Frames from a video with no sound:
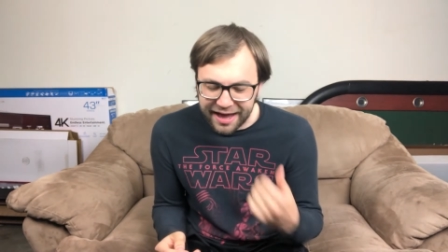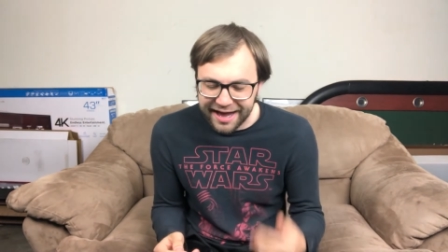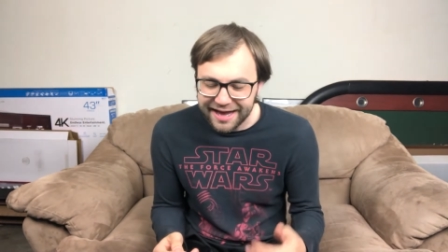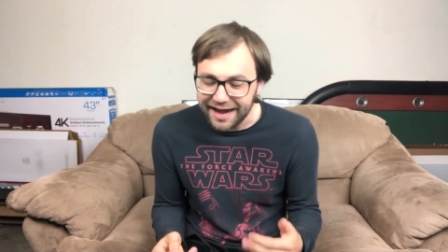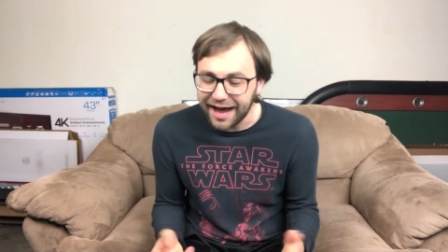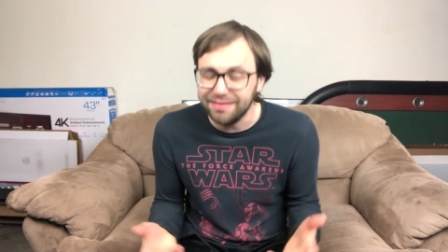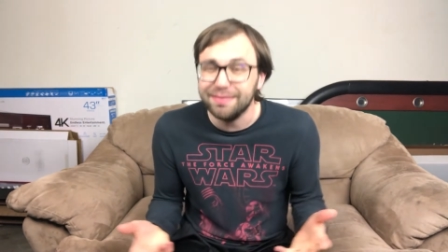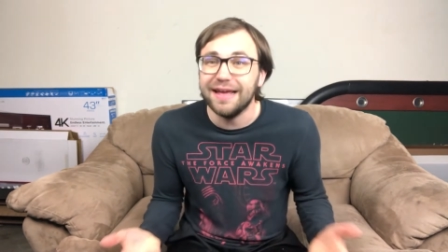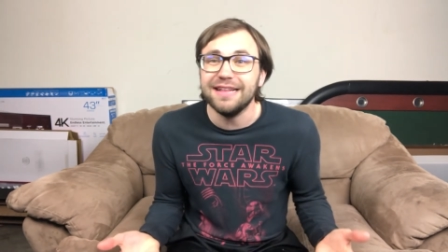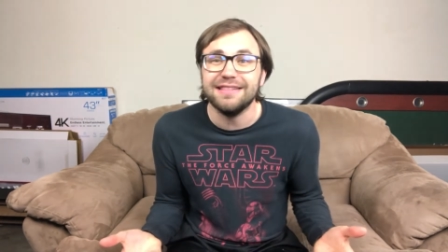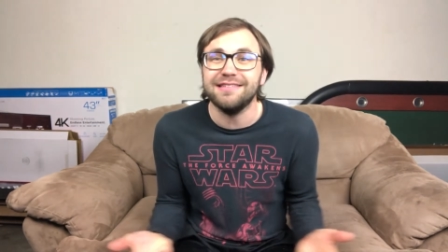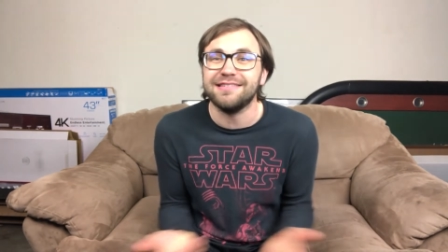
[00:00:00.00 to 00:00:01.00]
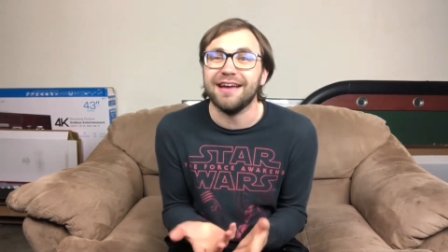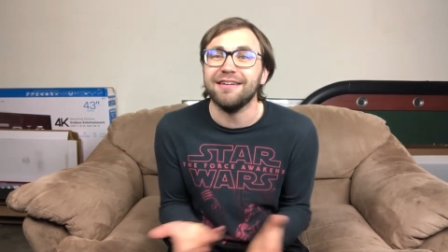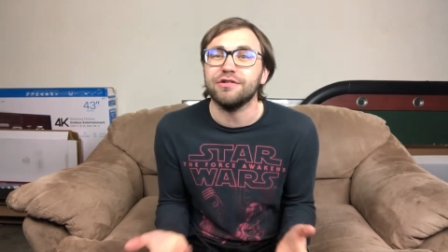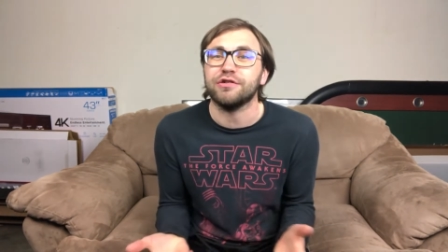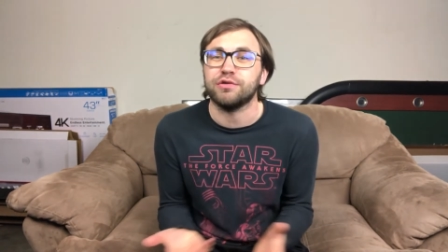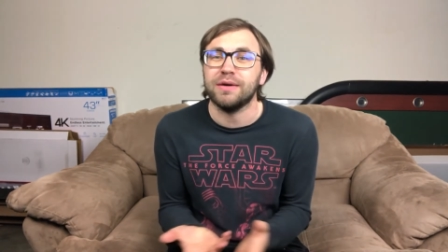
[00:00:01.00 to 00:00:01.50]
And I like these
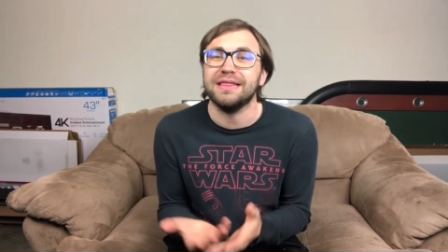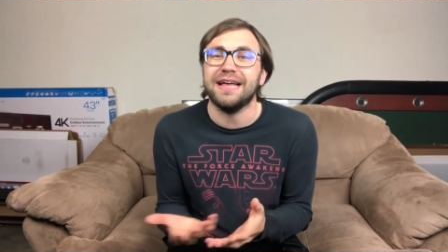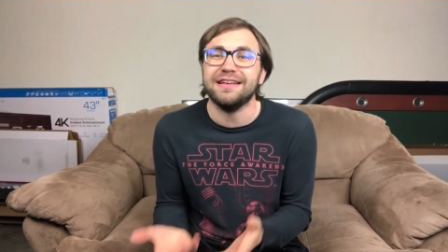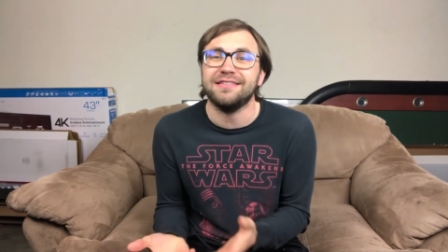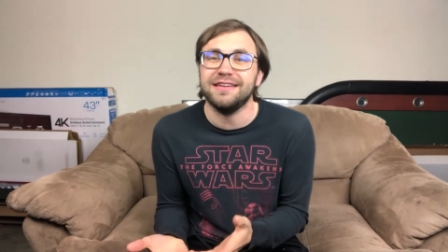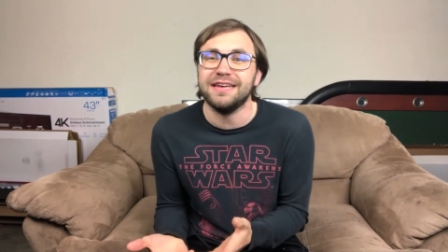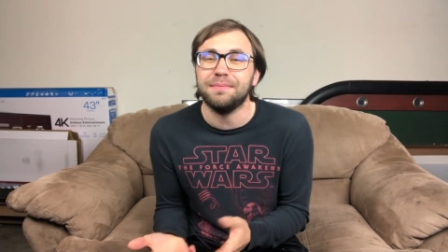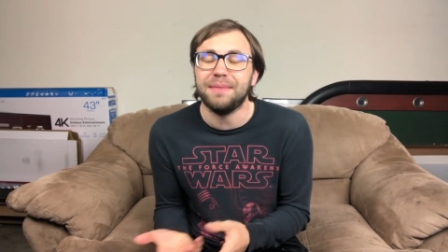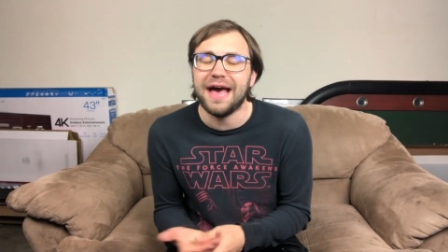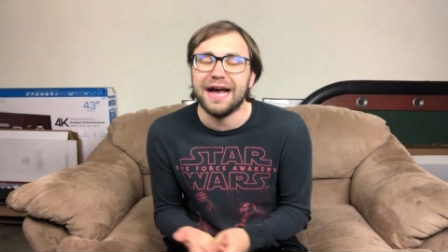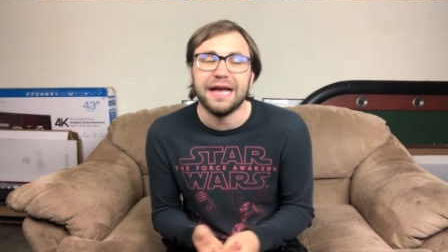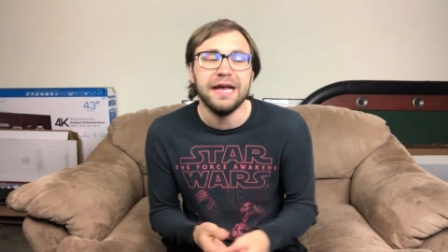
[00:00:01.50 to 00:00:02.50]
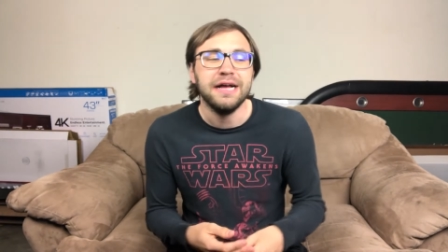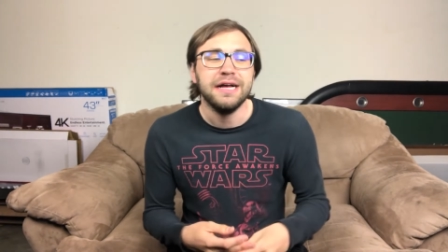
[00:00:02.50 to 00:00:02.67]
characters, so I like seeing them back.